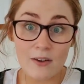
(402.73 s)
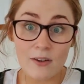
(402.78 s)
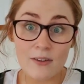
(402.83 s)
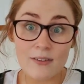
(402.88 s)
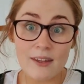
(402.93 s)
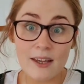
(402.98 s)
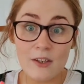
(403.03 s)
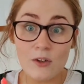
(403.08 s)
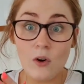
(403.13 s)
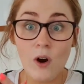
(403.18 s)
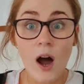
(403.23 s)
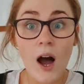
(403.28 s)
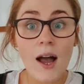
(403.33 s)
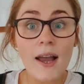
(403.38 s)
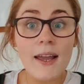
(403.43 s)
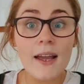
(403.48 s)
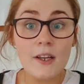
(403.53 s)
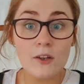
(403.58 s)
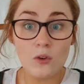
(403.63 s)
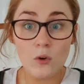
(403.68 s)
kind of
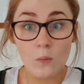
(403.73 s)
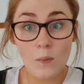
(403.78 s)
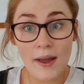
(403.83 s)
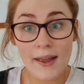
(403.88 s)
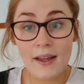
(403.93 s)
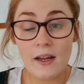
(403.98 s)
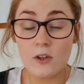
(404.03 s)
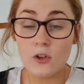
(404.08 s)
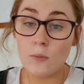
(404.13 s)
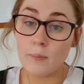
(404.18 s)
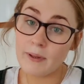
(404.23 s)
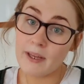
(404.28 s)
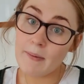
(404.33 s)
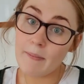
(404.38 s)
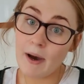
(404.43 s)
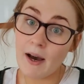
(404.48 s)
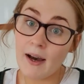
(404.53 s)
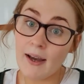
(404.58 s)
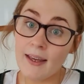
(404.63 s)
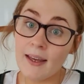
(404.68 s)
details and your height
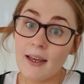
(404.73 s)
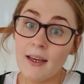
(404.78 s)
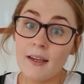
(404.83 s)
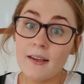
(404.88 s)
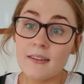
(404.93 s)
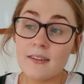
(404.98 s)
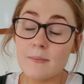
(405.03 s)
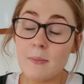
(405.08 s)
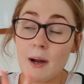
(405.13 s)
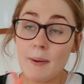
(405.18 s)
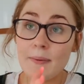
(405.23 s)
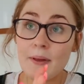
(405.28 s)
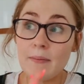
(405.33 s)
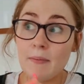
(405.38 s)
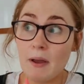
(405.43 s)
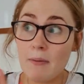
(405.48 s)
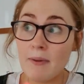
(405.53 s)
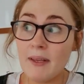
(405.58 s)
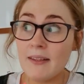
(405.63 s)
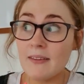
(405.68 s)
and your weight and your
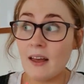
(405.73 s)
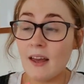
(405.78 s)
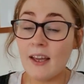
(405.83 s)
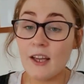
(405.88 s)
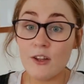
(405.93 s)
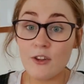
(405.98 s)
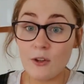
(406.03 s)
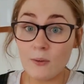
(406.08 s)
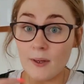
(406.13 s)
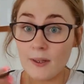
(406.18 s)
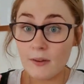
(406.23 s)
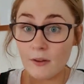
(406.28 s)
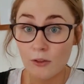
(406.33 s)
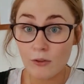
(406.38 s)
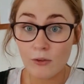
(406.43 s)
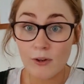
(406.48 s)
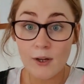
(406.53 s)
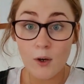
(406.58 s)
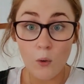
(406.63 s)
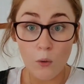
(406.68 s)
BMI. So my BMI
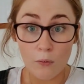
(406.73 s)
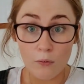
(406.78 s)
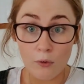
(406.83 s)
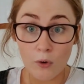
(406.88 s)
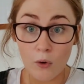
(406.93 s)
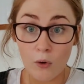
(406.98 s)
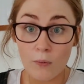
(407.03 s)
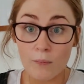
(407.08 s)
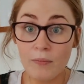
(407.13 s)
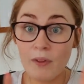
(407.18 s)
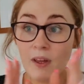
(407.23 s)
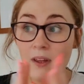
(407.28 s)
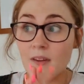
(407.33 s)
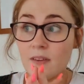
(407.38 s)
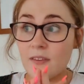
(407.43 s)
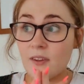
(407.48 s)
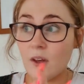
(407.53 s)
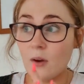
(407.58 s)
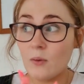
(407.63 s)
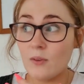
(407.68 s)
means I can do either 3
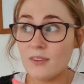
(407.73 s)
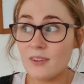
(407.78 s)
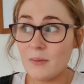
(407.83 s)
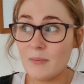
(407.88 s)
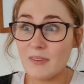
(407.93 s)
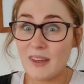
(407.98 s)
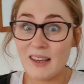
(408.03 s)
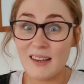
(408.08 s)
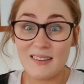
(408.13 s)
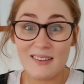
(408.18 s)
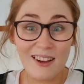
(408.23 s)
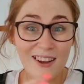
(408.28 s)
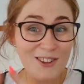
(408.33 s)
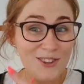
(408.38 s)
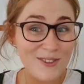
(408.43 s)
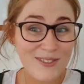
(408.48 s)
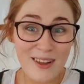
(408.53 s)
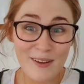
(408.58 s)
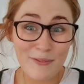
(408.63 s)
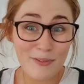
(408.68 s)
or 4.
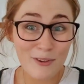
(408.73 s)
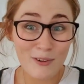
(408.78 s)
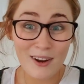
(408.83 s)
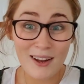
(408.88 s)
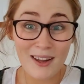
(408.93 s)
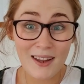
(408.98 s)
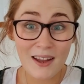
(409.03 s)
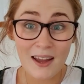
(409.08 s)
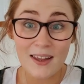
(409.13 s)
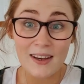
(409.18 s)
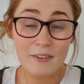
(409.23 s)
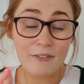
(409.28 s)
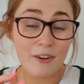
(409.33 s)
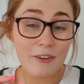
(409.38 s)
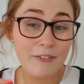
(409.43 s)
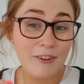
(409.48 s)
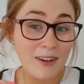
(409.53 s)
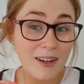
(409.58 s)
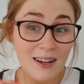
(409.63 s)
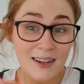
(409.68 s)
So some days I just
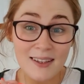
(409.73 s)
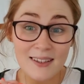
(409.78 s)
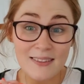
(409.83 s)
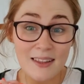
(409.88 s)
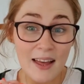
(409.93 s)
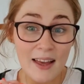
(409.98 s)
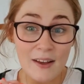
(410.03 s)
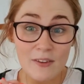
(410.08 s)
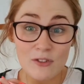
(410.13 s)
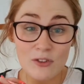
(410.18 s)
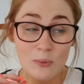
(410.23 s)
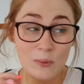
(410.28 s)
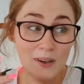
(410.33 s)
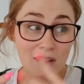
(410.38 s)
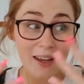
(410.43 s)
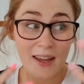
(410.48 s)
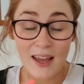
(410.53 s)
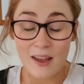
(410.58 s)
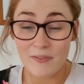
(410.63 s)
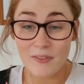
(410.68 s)
have 3, and if I feel
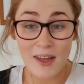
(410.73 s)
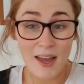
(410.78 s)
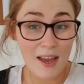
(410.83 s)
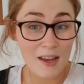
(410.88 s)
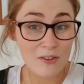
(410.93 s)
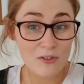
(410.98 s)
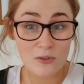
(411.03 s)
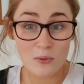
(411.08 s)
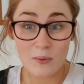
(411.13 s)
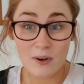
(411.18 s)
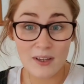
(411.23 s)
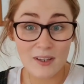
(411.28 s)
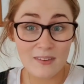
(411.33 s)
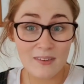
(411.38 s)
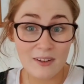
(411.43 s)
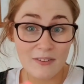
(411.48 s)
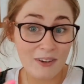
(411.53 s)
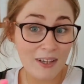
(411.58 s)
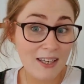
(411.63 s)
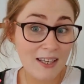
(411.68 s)
like I need that extra one, I
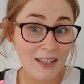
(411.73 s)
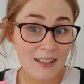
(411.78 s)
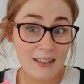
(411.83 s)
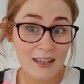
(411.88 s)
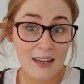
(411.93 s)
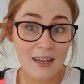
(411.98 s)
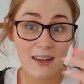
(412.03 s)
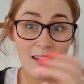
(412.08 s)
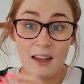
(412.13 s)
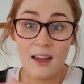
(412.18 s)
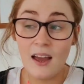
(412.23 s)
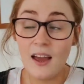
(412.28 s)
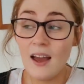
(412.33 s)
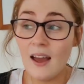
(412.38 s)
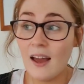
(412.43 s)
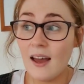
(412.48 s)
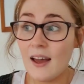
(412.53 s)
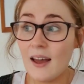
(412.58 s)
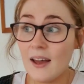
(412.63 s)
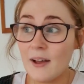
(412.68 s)
have that extra one if
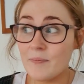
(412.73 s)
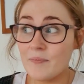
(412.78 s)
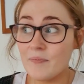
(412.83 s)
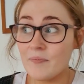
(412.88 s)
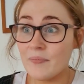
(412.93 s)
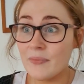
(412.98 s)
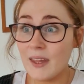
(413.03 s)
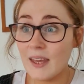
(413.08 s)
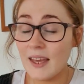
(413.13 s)
I need it.